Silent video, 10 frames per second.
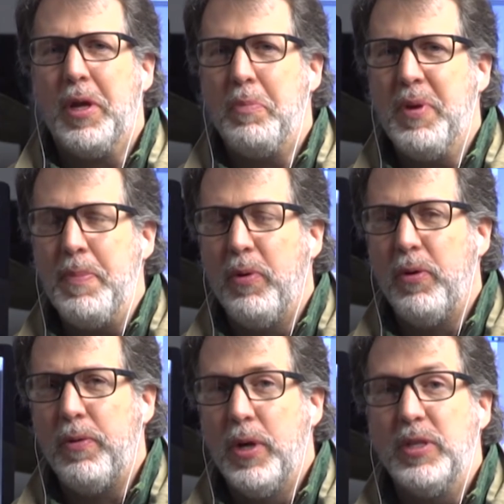Can
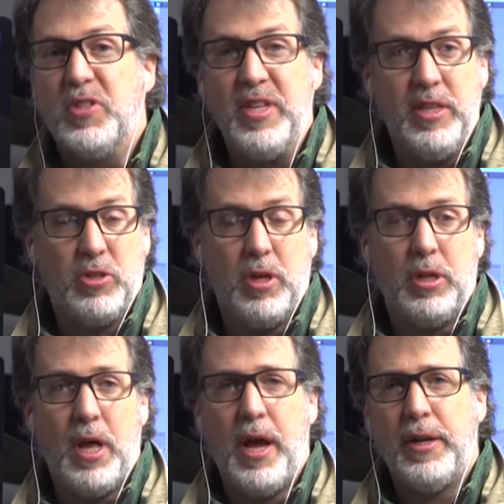people see this
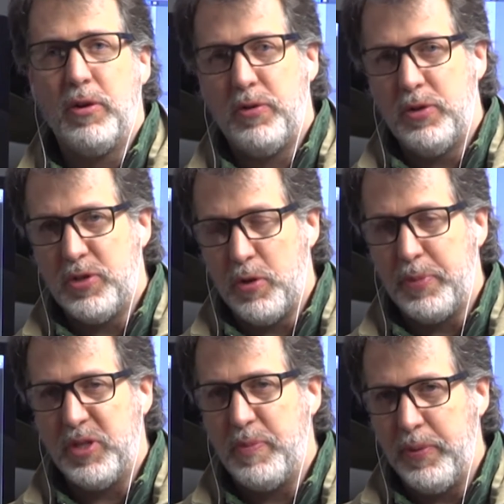online or is there a
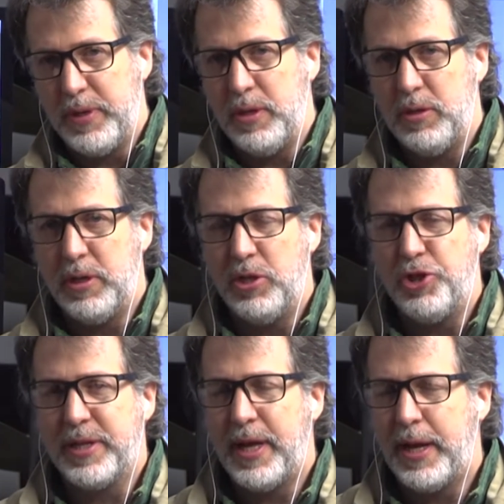place people can, can
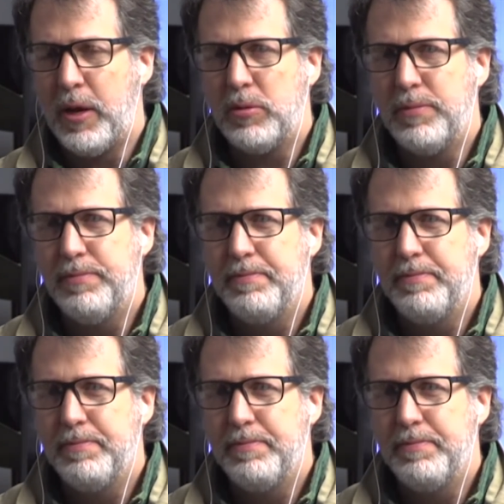check that out?